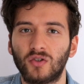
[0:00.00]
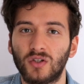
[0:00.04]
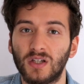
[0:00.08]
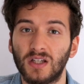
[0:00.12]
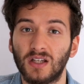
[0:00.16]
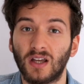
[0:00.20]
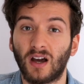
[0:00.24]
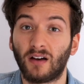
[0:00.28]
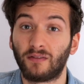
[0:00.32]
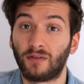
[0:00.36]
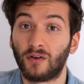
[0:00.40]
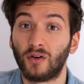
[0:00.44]

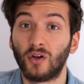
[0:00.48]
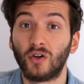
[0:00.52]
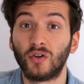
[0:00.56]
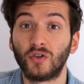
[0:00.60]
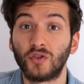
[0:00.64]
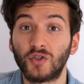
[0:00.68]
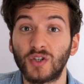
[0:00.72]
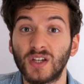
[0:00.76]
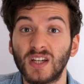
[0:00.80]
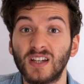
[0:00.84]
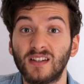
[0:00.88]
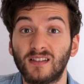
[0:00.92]
I've
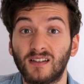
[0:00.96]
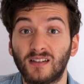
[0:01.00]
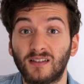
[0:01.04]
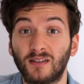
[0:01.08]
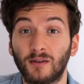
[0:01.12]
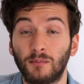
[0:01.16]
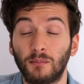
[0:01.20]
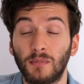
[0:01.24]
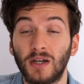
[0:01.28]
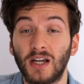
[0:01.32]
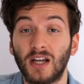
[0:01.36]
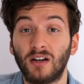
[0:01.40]
heard
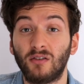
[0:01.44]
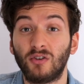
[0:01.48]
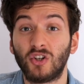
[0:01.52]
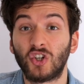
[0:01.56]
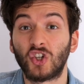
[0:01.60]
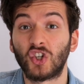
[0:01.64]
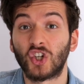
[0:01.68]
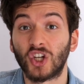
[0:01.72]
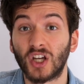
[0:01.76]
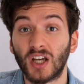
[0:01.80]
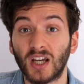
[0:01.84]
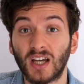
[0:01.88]
Jesus and Mary
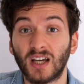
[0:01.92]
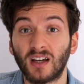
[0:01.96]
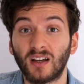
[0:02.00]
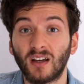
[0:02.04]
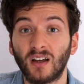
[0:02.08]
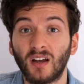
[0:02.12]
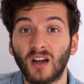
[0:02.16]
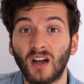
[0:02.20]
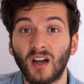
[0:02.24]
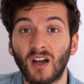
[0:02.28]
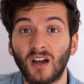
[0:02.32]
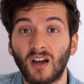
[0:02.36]

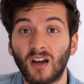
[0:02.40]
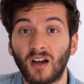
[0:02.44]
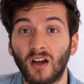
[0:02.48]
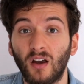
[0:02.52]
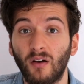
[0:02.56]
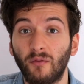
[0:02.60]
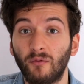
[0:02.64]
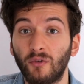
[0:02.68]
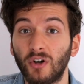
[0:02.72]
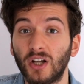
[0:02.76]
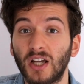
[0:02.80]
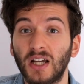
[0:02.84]
share,
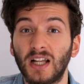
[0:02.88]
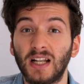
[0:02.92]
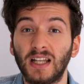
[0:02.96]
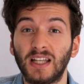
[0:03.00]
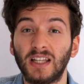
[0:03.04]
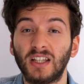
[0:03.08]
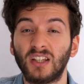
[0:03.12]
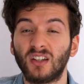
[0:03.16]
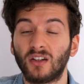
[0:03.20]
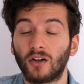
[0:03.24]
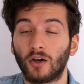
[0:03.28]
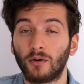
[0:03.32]
and
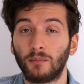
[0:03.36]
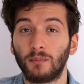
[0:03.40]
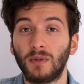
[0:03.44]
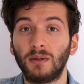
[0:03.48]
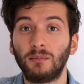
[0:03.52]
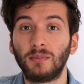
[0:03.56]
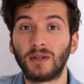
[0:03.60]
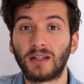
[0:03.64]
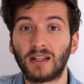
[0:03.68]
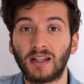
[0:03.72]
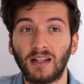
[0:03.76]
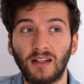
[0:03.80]
really, you know,
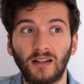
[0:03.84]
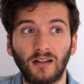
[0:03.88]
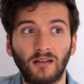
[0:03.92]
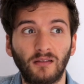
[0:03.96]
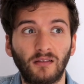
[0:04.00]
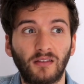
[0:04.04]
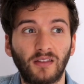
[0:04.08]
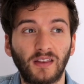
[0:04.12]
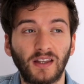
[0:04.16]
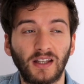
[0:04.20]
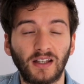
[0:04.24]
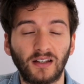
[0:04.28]

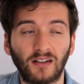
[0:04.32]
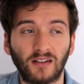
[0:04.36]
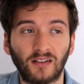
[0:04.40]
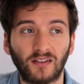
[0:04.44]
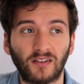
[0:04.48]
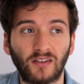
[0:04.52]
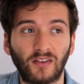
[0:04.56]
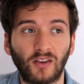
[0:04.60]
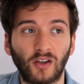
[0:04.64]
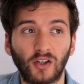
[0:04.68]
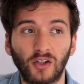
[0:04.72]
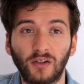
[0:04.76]
mimicking
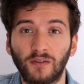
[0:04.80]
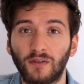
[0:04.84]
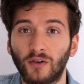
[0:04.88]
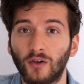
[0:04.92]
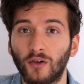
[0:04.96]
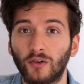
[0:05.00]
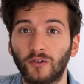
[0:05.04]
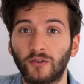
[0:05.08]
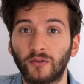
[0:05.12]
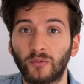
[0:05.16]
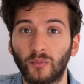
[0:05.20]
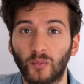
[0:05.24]
things that you've
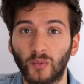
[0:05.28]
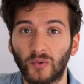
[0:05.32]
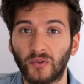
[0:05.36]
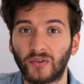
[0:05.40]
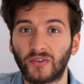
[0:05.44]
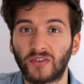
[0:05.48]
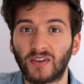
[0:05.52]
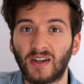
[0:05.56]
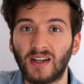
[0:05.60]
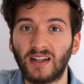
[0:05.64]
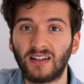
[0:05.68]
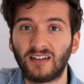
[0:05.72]
heard someone
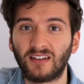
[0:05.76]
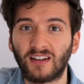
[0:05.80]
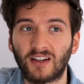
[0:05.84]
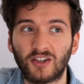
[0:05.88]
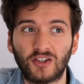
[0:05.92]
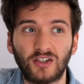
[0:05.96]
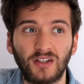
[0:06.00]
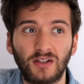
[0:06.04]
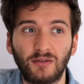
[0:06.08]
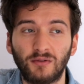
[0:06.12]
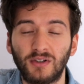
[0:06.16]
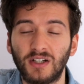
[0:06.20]
say is
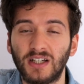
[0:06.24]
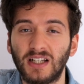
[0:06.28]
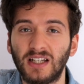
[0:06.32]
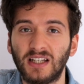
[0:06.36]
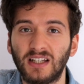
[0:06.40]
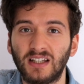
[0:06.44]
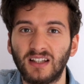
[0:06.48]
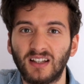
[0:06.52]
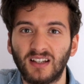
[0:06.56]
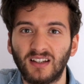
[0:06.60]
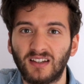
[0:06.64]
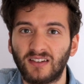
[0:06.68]
actually
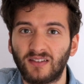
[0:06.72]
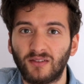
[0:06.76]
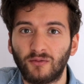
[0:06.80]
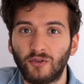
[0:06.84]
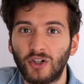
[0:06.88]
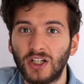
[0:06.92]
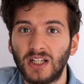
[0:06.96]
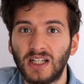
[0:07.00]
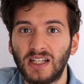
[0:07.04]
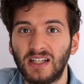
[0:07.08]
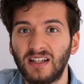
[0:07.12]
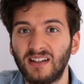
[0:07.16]
really, it's
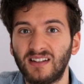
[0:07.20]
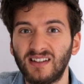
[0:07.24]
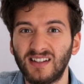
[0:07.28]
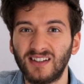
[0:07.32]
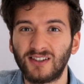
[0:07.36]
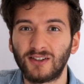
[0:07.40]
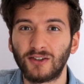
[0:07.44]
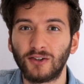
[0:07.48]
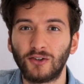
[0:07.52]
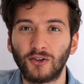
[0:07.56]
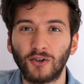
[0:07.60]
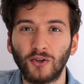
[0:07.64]
really
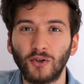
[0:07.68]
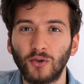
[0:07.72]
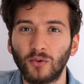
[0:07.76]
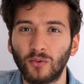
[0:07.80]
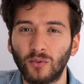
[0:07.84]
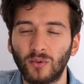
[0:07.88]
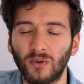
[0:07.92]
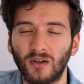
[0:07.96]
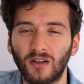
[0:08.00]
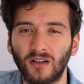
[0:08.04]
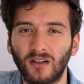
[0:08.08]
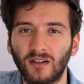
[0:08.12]
easy to
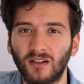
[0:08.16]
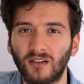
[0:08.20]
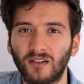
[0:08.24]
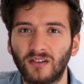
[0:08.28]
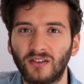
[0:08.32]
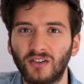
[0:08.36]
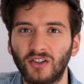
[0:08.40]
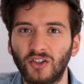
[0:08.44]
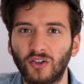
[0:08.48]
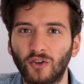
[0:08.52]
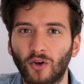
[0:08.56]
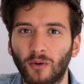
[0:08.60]
do,
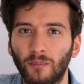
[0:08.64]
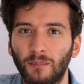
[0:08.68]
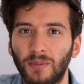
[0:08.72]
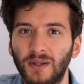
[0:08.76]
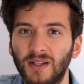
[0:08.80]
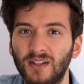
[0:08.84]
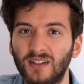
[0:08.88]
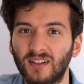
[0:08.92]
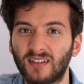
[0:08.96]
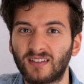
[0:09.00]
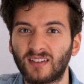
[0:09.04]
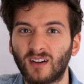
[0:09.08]
and you're not
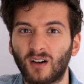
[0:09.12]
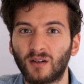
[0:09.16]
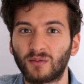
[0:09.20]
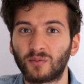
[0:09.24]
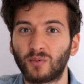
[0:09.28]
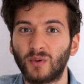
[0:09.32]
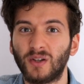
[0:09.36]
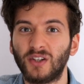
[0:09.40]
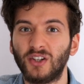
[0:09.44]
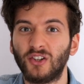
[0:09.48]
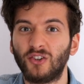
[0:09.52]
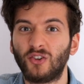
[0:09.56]
being
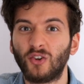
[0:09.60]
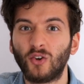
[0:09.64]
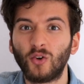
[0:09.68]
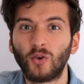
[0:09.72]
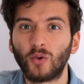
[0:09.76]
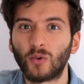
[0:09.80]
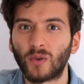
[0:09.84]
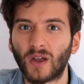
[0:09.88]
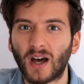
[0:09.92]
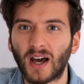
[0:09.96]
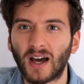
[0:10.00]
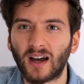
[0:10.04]
yourself when you
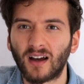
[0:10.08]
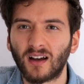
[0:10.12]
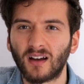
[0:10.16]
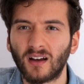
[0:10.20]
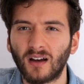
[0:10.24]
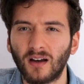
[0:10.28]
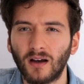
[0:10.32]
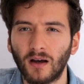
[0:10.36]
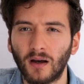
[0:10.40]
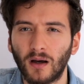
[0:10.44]
do that.